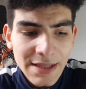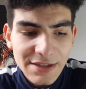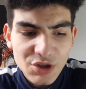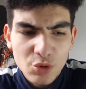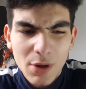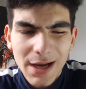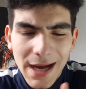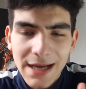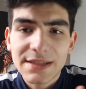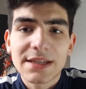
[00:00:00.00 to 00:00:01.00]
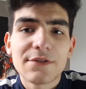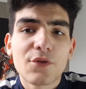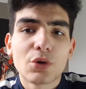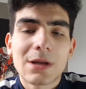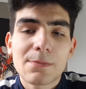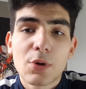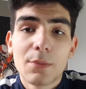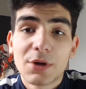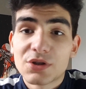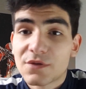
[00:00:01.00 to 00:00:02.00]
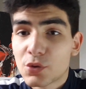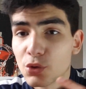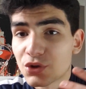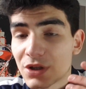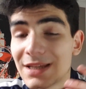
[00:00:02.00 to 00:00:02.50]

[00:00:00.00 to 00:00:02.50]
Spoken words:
this is quite handy for Lampard because, of course,